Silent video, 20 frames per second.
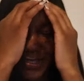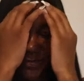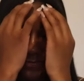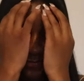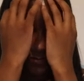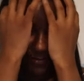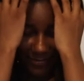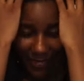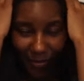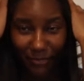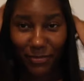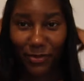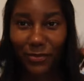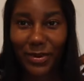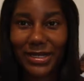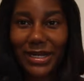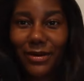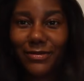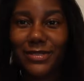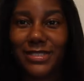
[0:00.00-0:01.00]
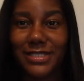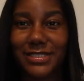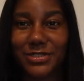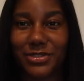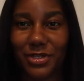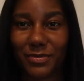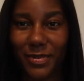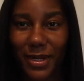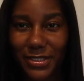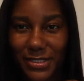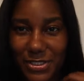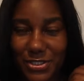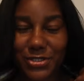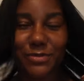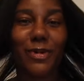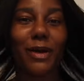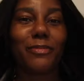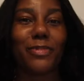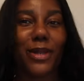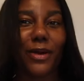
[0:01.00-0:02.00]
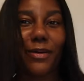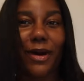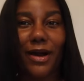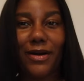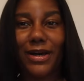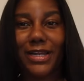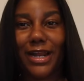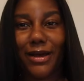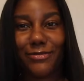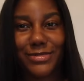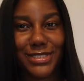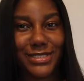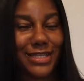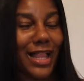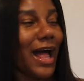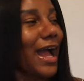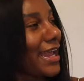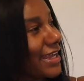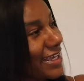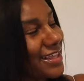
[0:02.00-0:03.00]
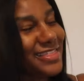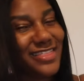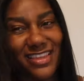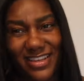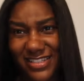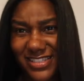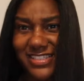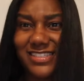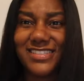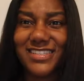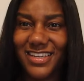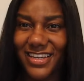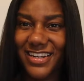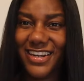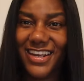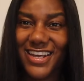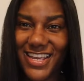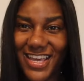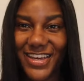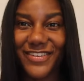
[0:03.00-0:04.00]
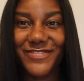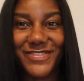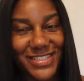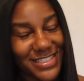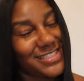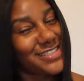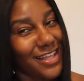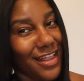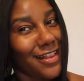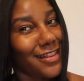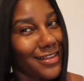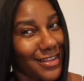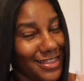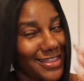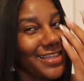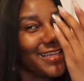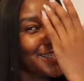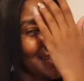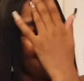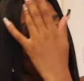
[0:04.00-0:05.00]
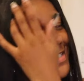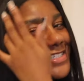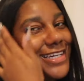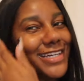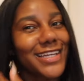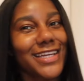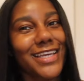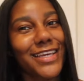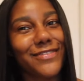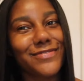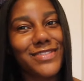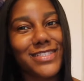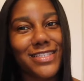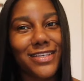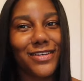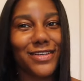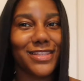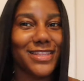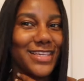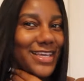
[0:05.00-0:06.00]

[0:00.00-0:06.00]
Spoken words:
remember when I was literally about to do my blowout and I was like, this is gonna give silk, this is gonna give silk.